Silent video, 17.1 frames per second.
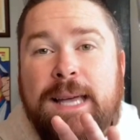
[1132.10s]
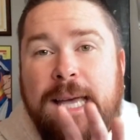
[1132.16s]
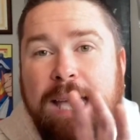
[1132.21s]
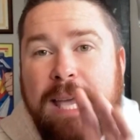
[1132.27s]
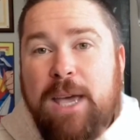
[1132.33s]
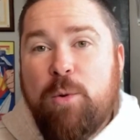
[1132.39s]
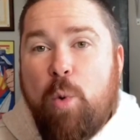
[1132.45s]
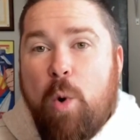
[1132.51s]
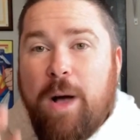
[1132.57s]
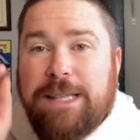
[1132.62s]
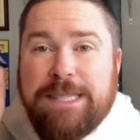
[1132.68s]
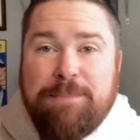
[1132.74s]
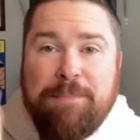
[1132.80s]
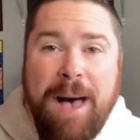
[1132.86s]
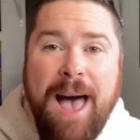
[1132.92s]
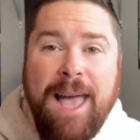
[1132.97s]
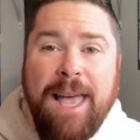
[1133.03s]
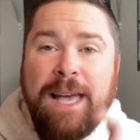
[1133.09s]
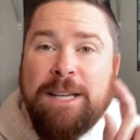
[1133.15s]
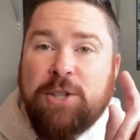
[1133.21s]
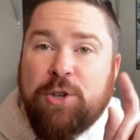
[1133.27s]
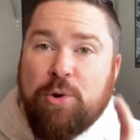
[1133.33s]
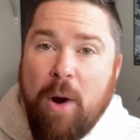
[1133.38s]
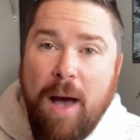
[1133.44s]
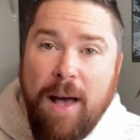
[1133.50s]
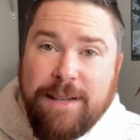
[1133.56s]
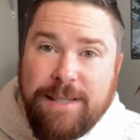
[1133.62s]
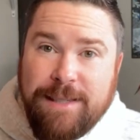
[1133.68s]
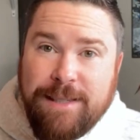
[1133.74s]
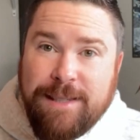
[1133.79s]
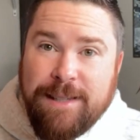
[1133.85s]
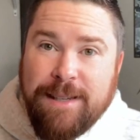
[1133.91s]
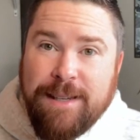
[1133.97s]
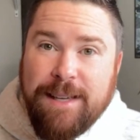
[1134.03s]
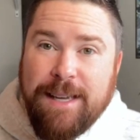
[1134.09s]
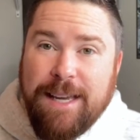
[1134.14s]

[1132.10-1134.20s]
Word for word: He wants my trust.